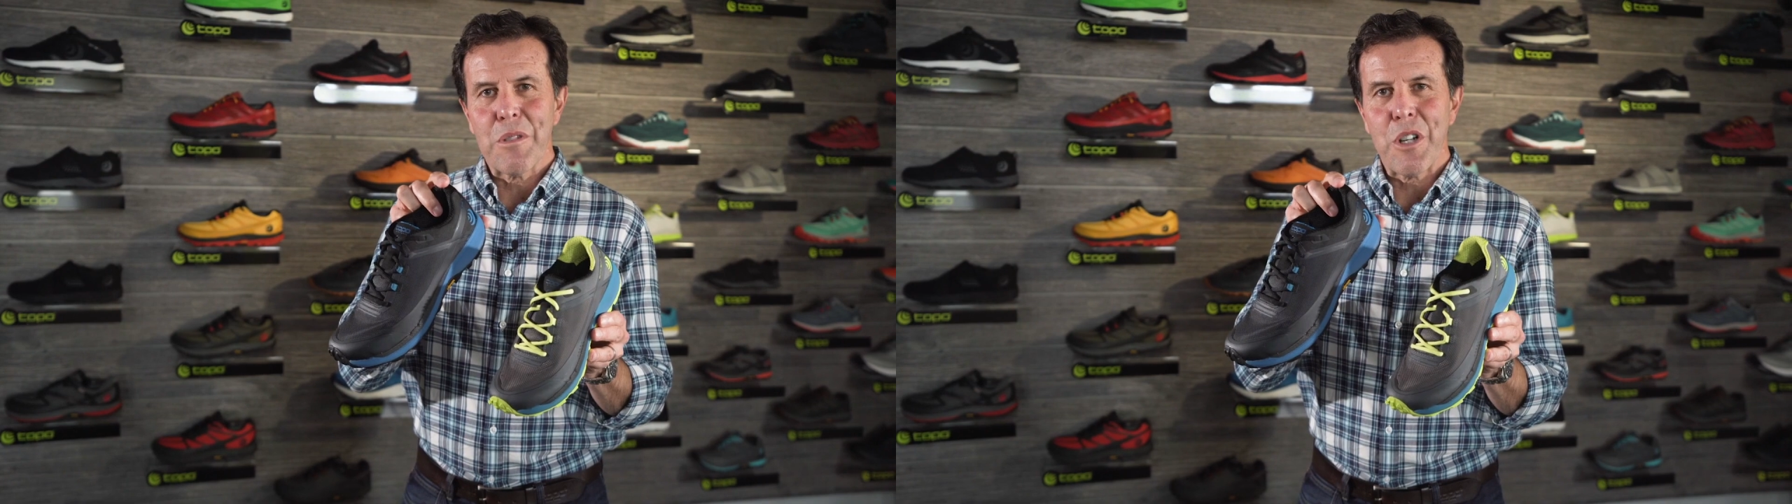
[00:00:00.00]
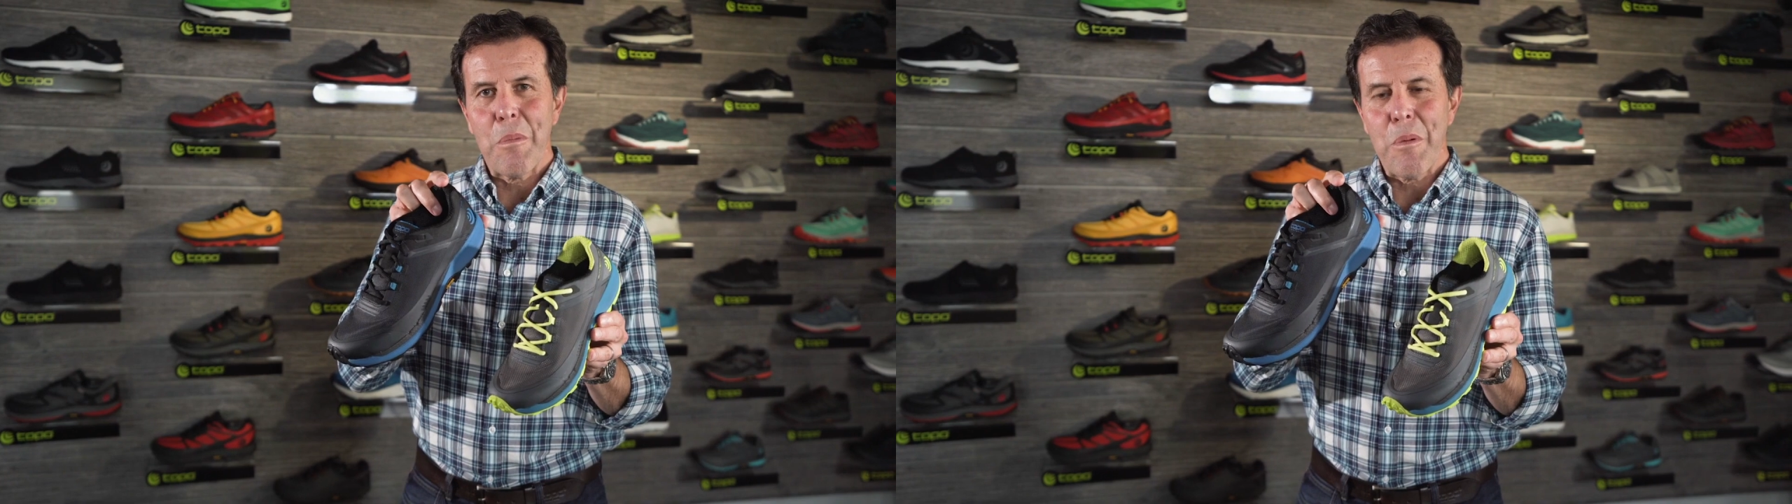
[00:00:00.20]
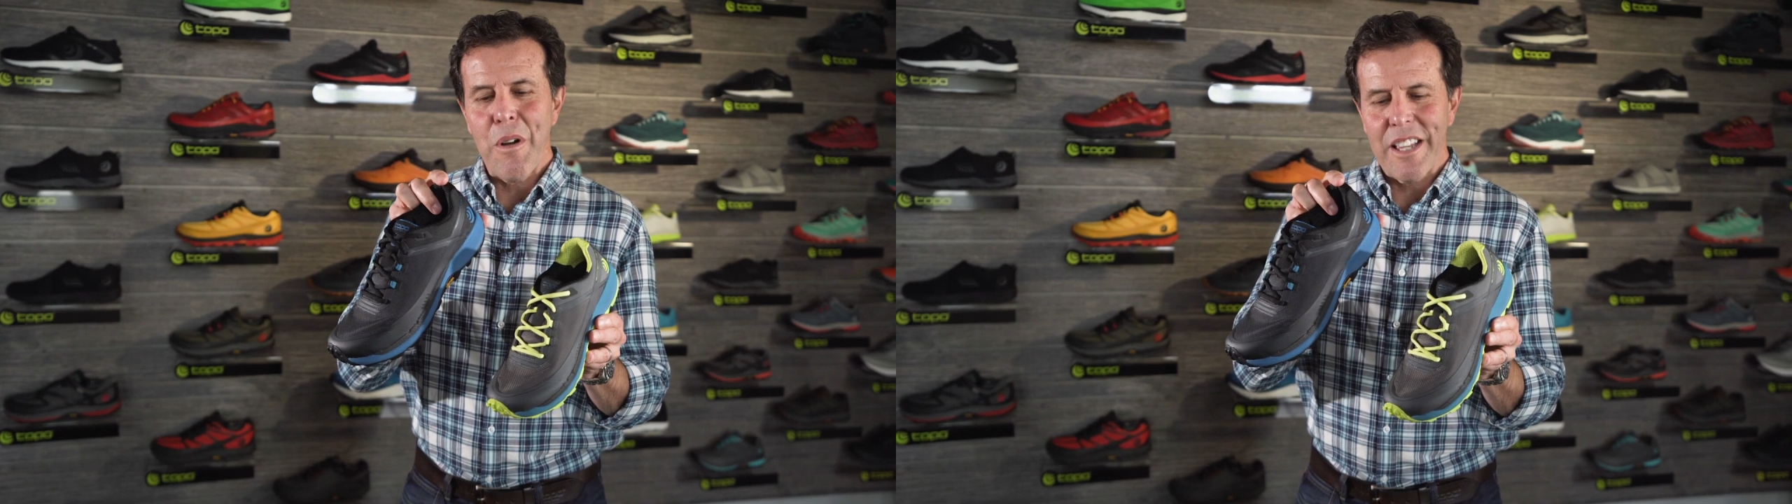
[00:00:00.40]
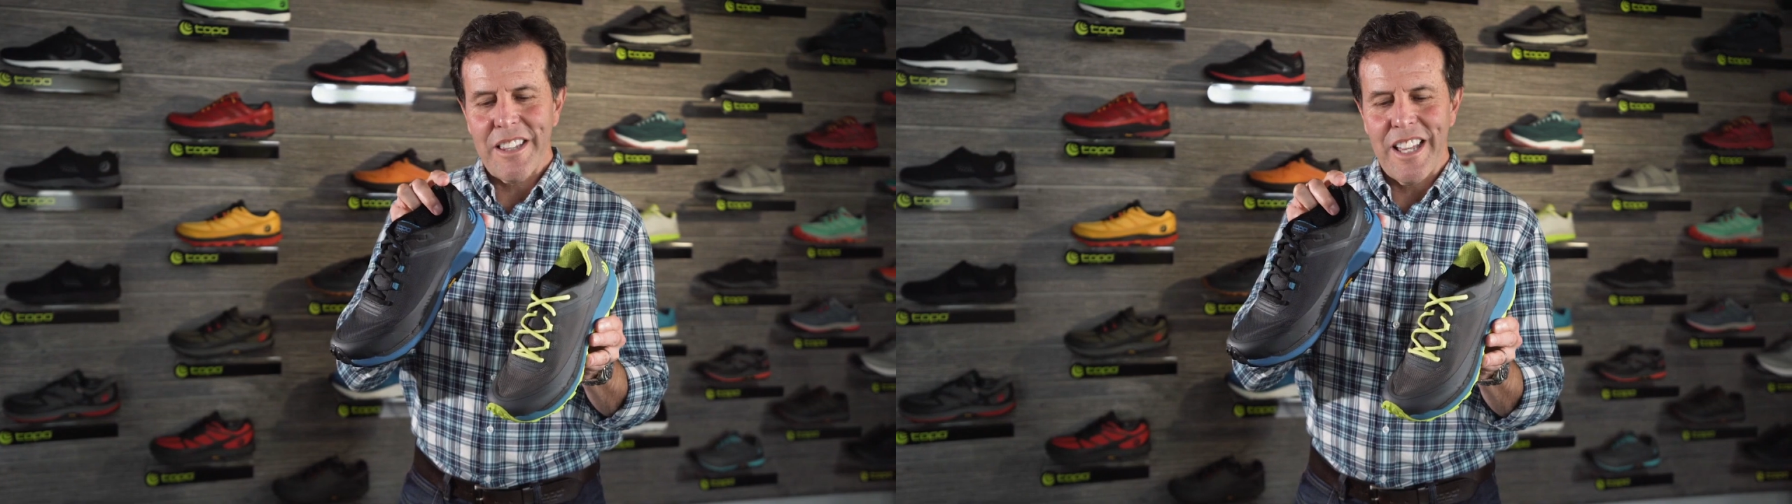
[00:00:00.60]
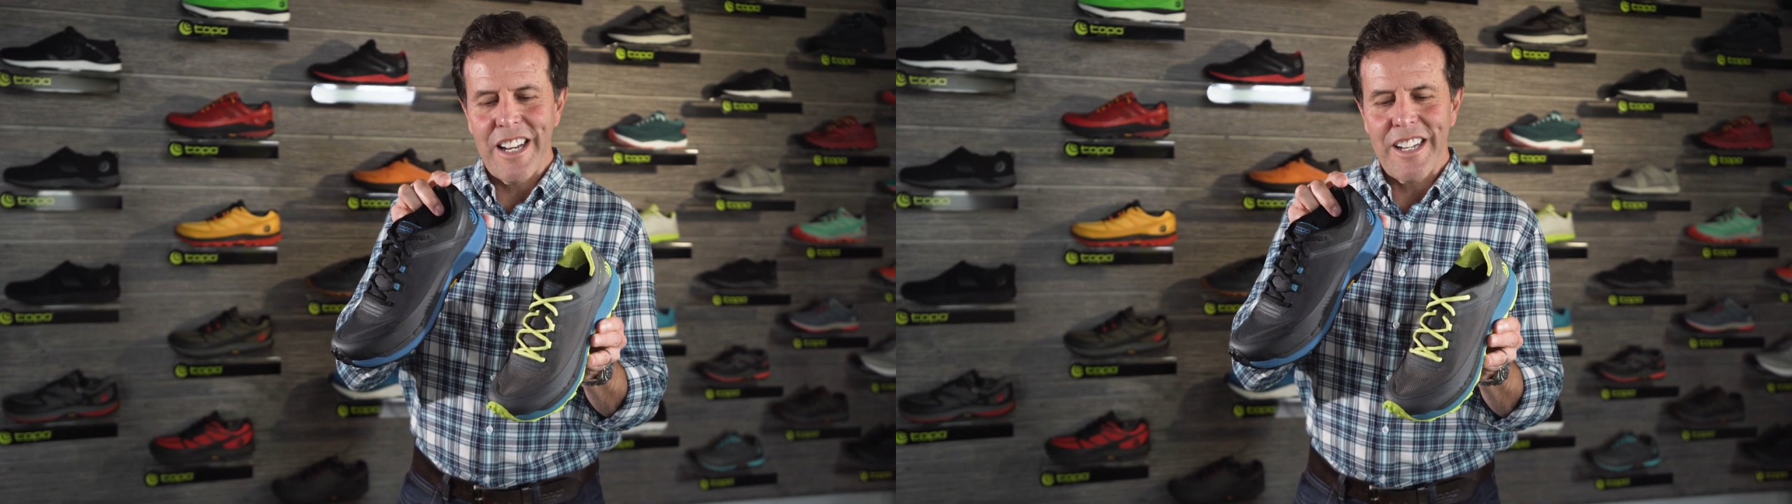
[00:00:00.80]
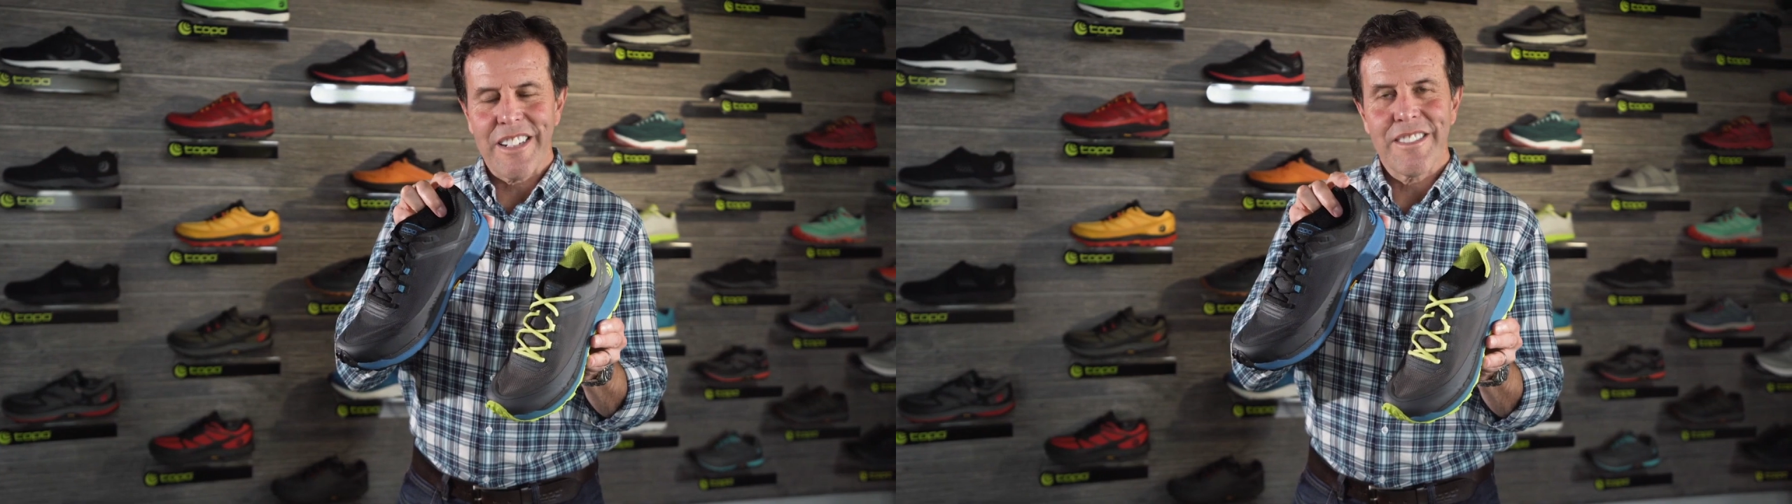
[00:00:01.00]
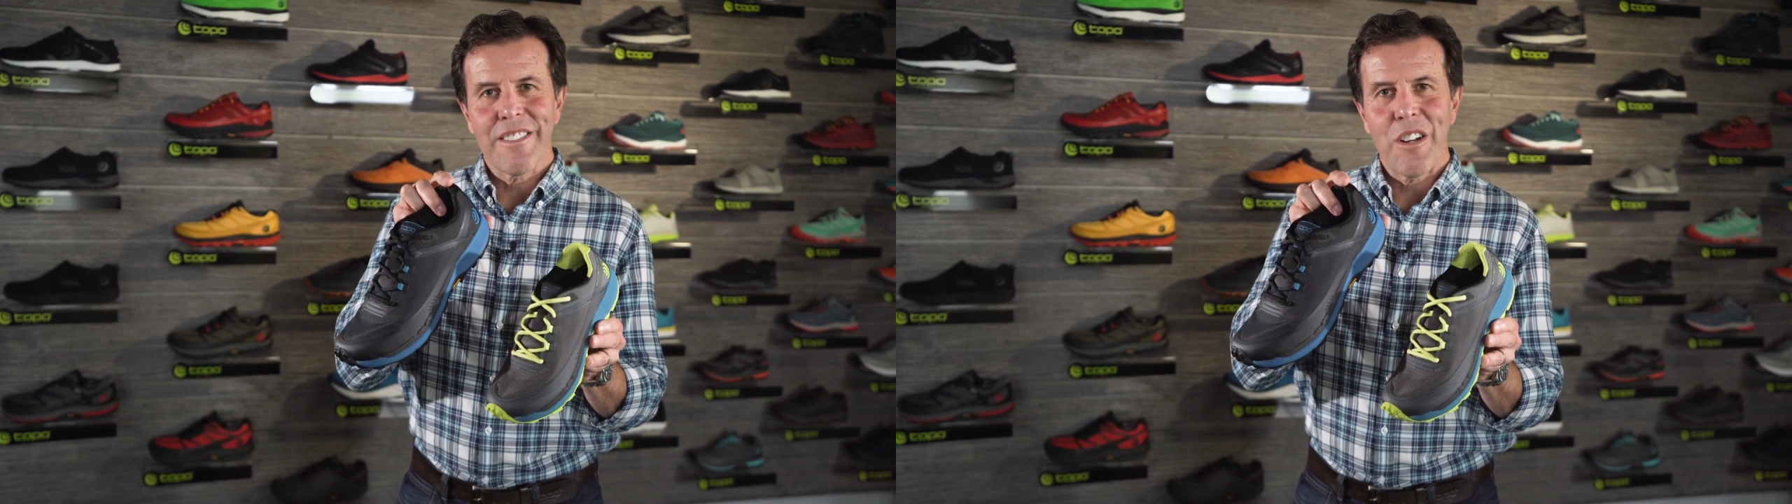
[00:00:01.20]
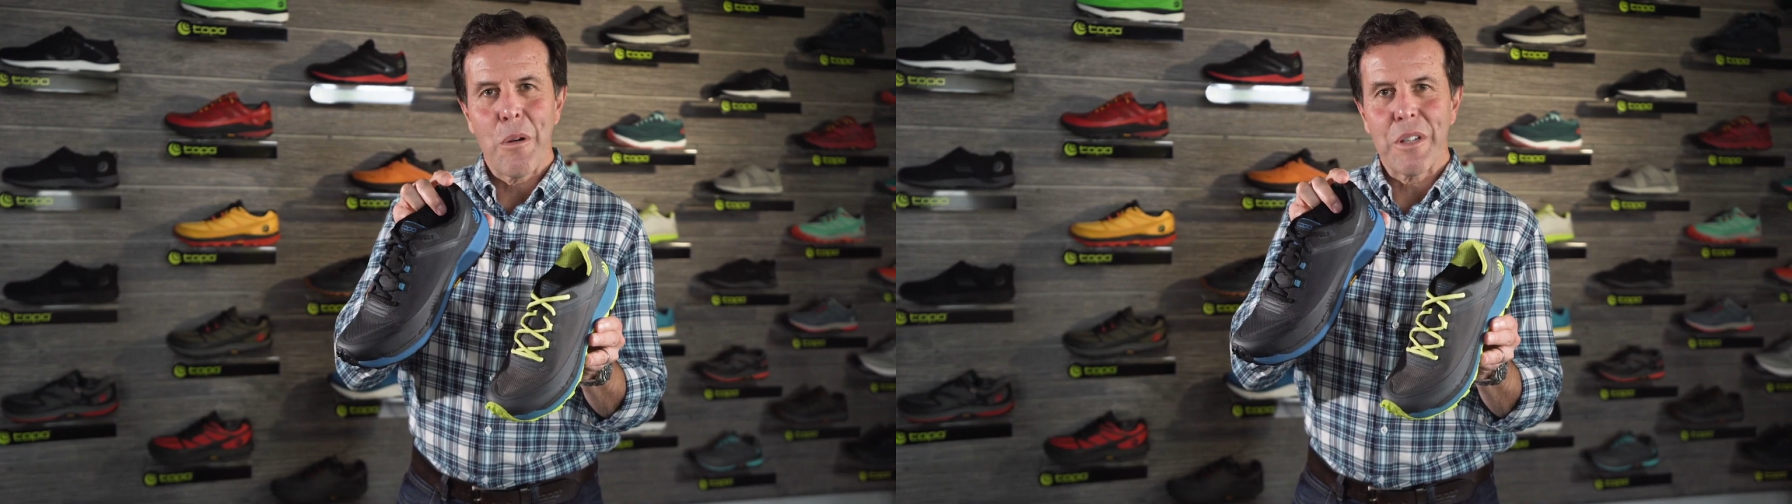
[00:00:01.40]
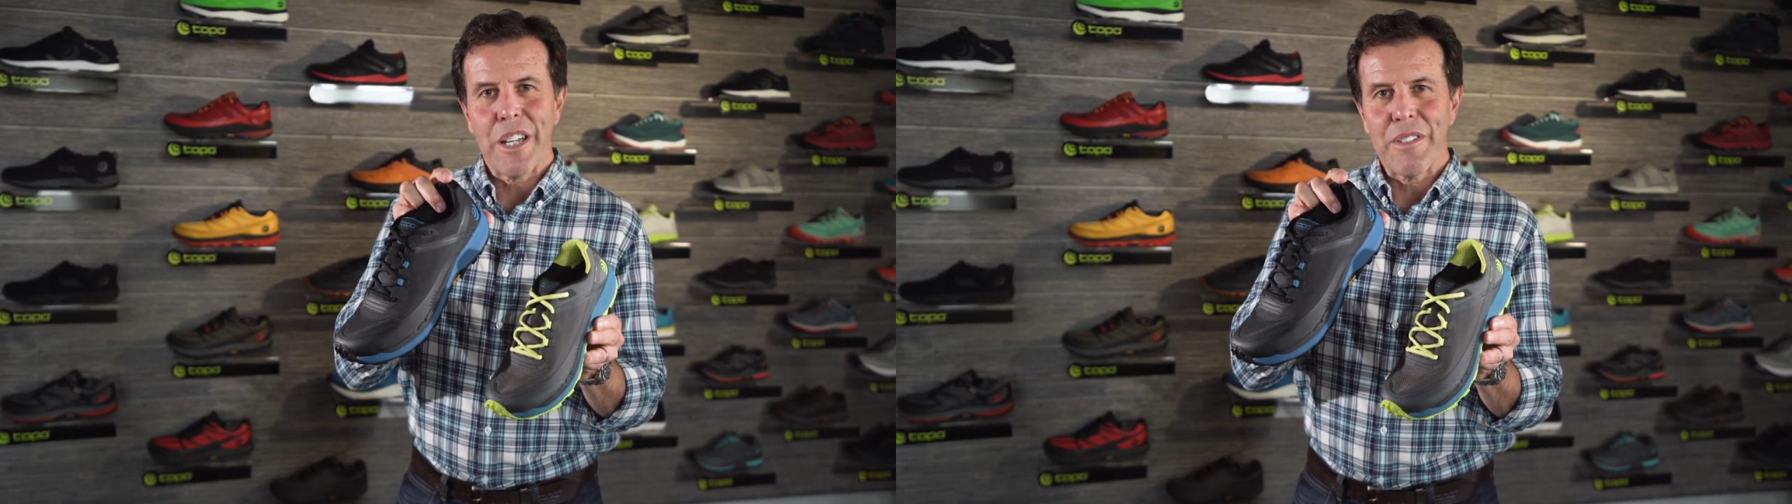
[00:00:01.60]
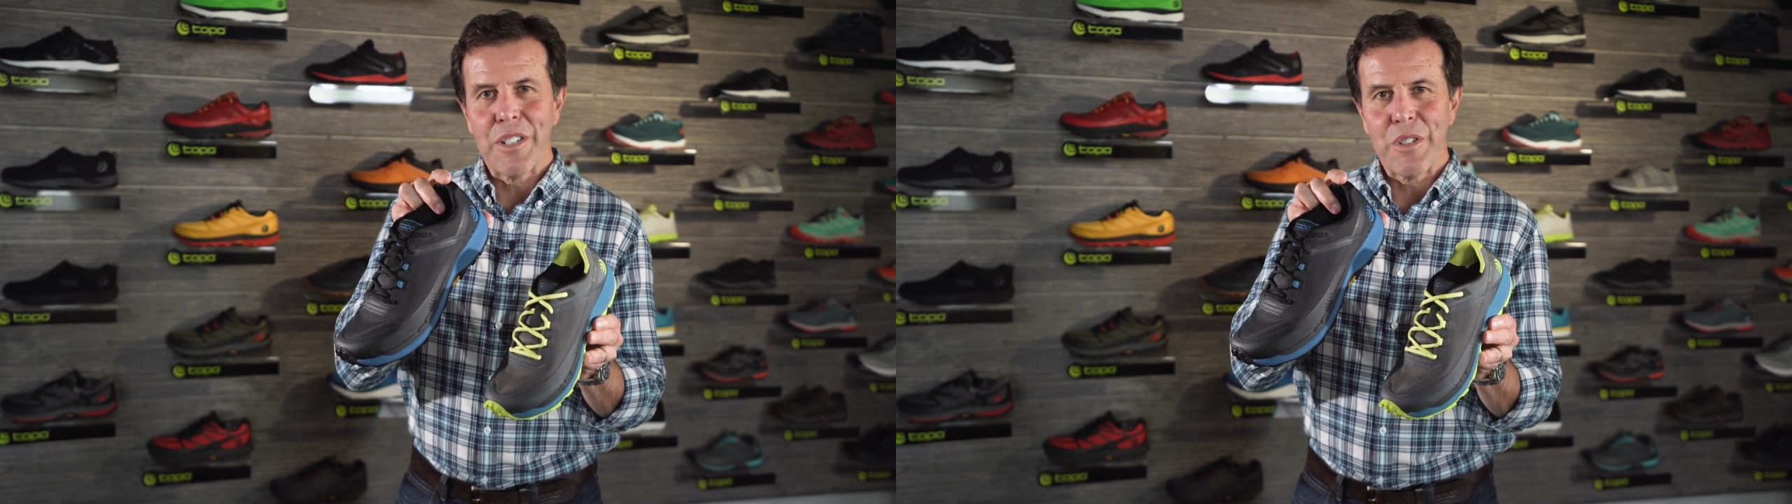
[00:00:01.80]
Topo Athletic. Hope you
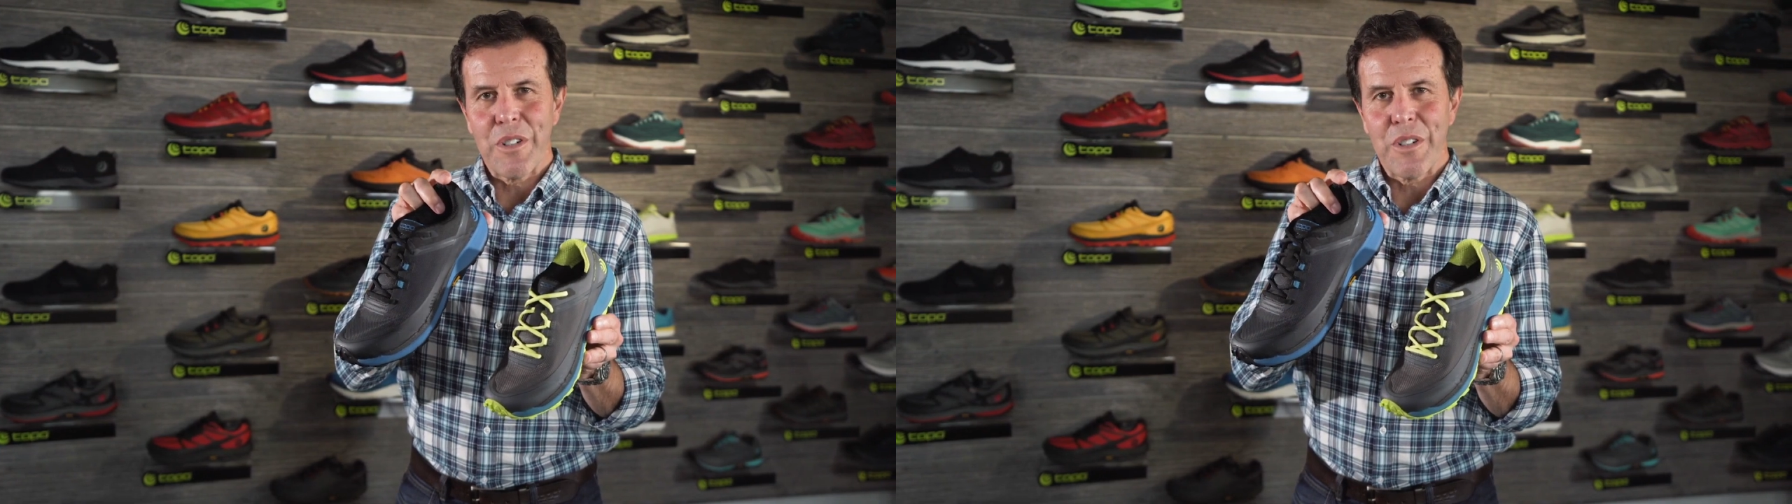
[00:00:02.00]
give it a